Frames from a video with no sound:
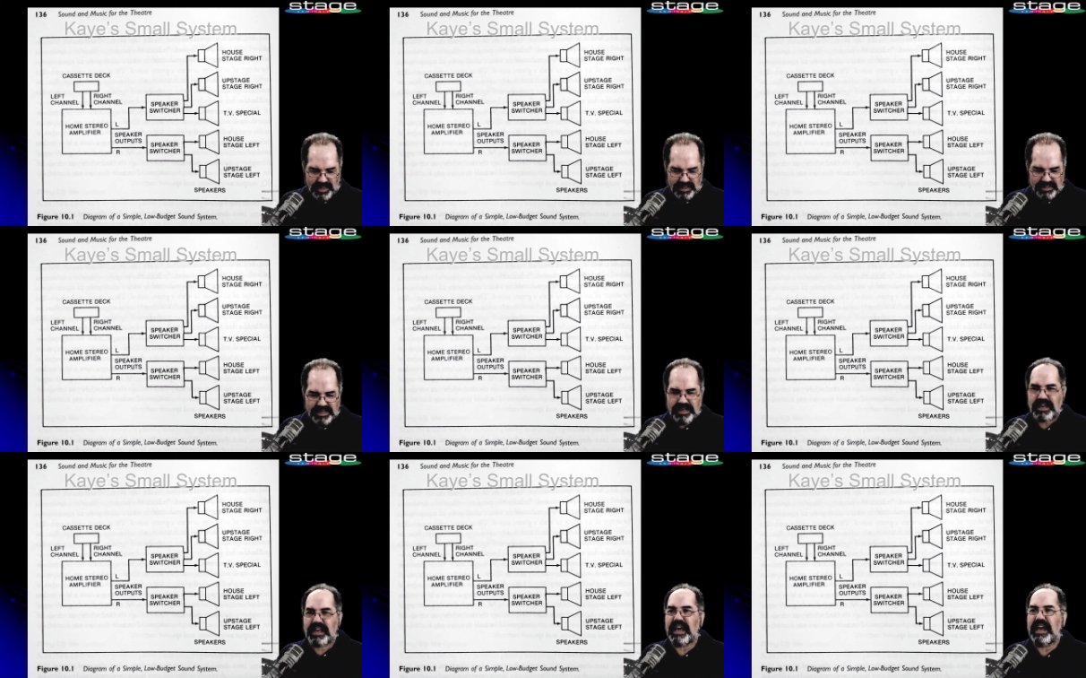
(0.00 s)

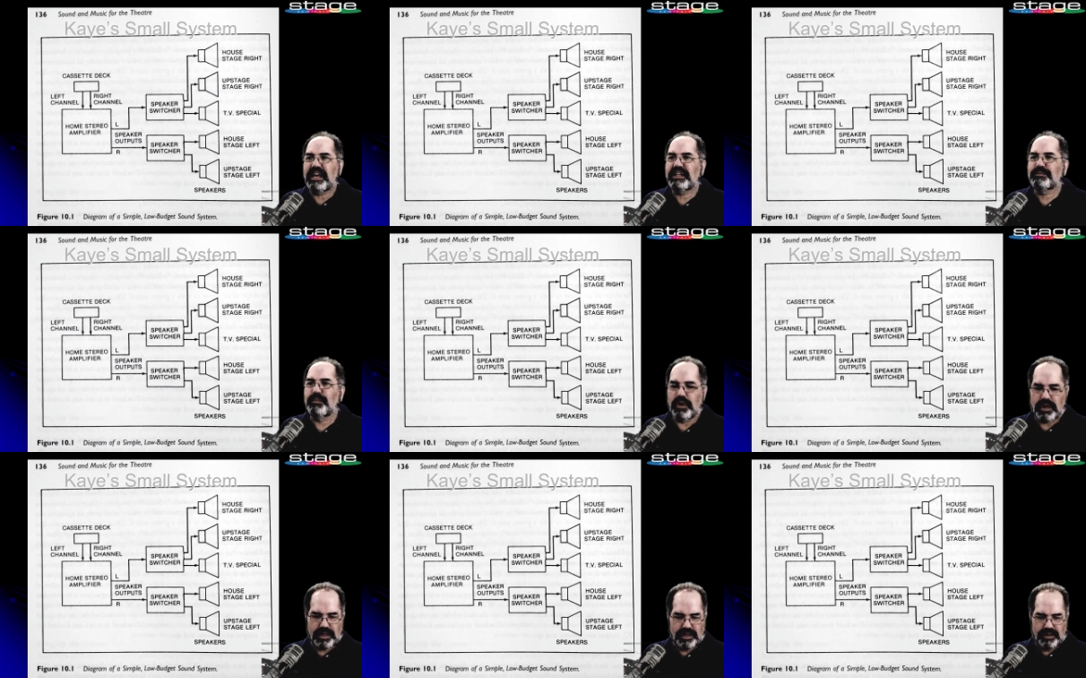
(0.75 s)
Dina Kaye's
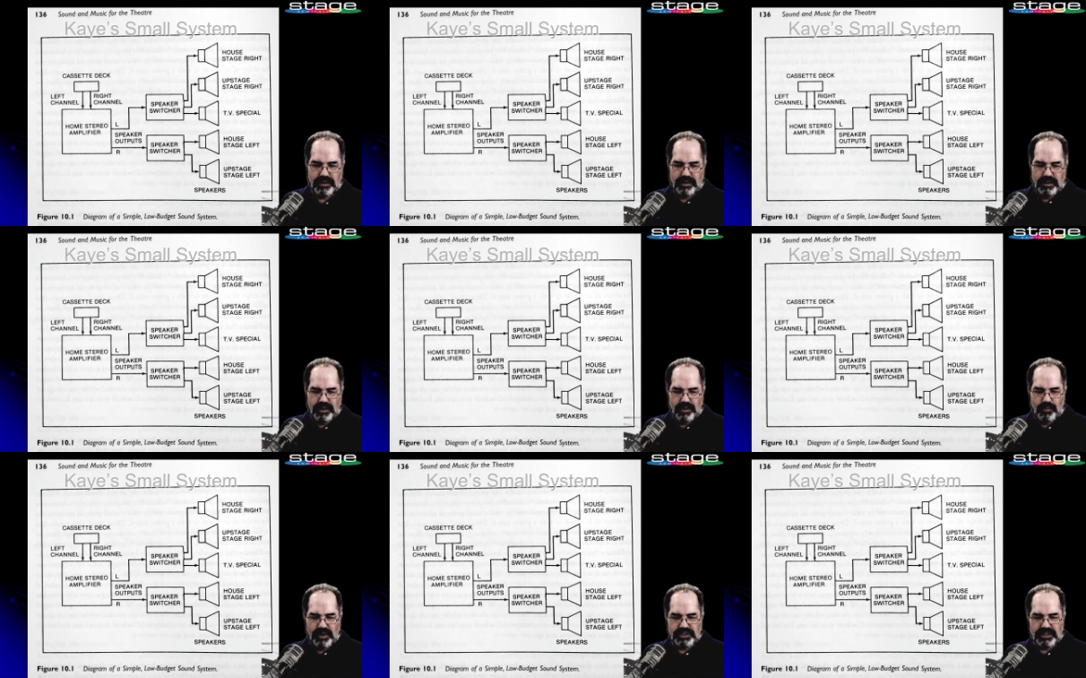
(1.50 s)
book,
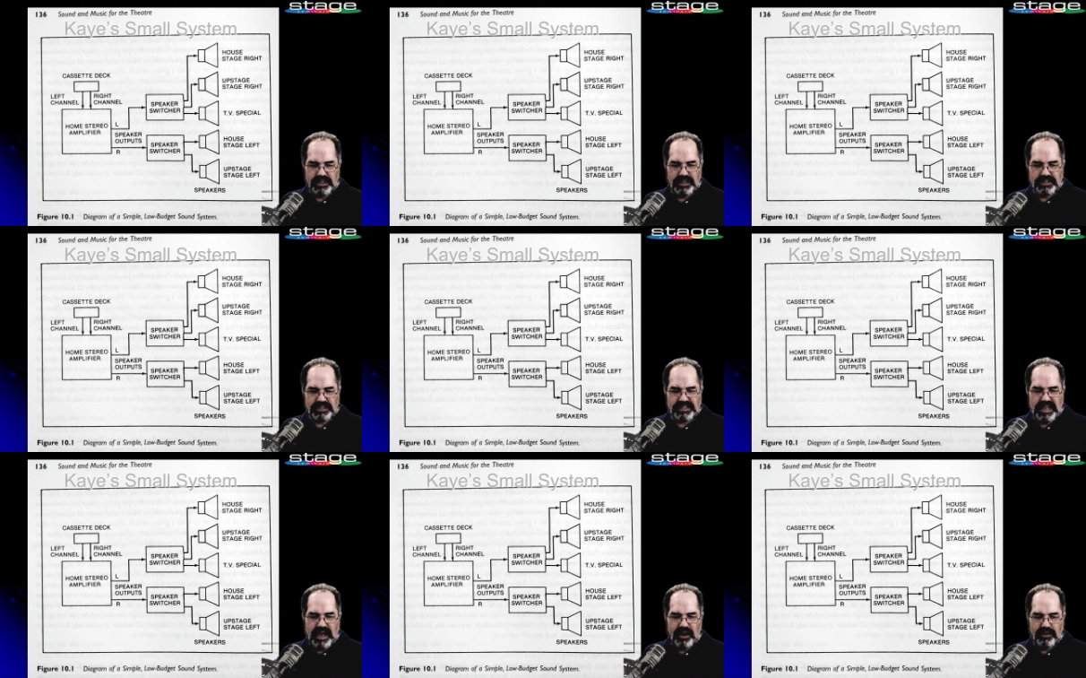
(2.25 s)
which is
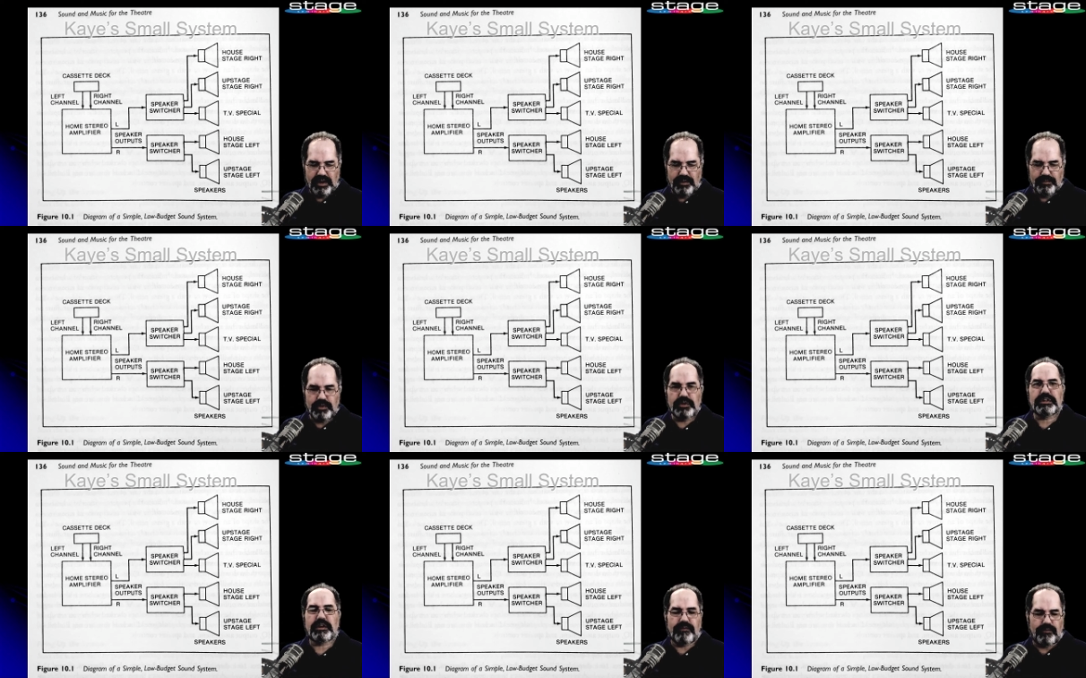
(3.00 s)
Sound and
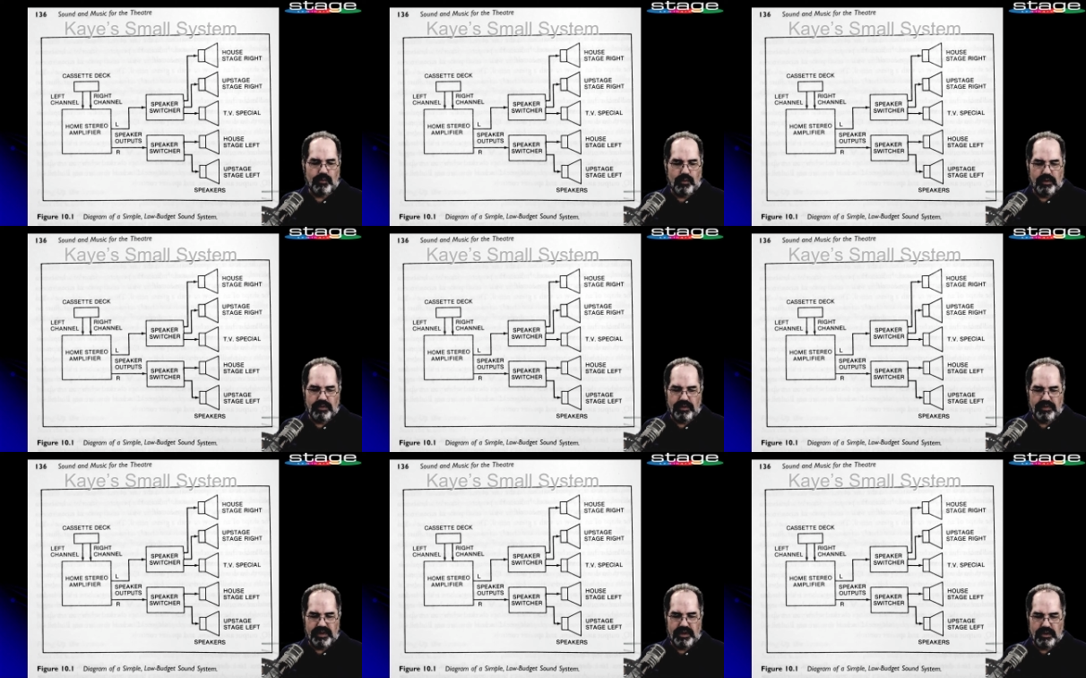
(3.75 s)
Music for the
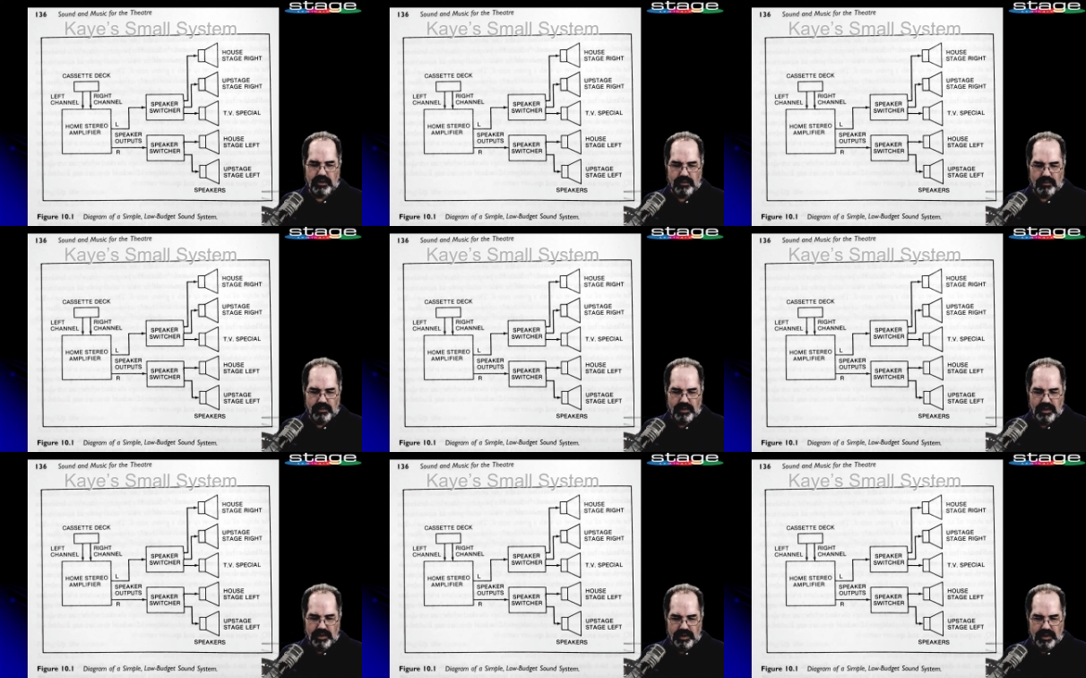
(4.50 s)
Theater,
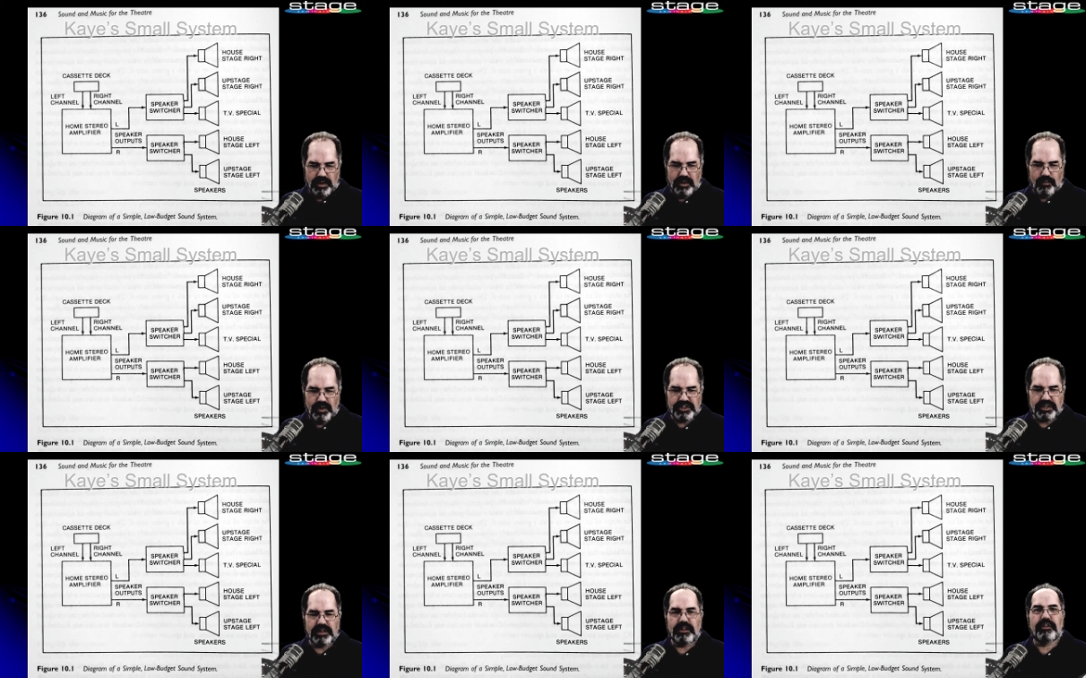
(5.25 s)

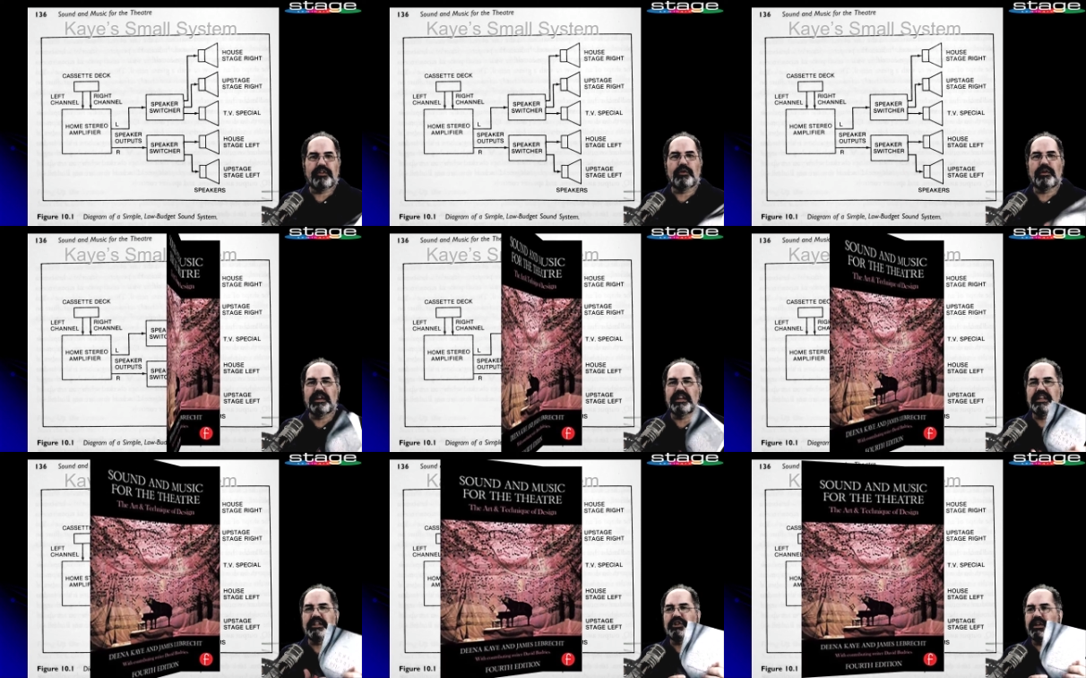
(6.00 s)
which is the third
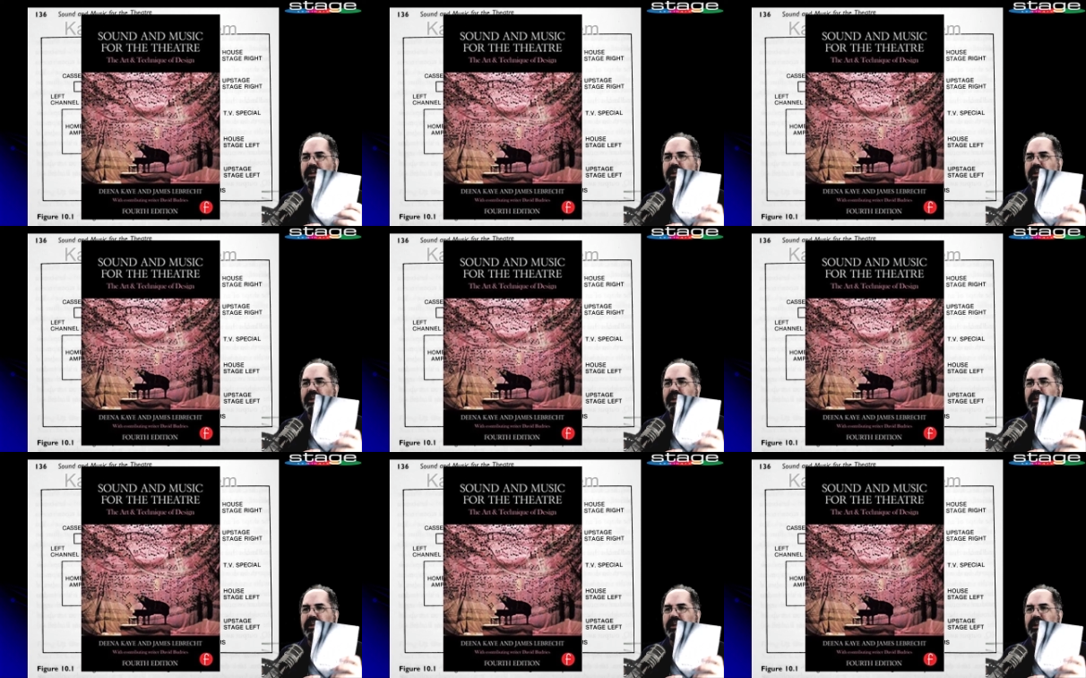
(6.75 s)
edition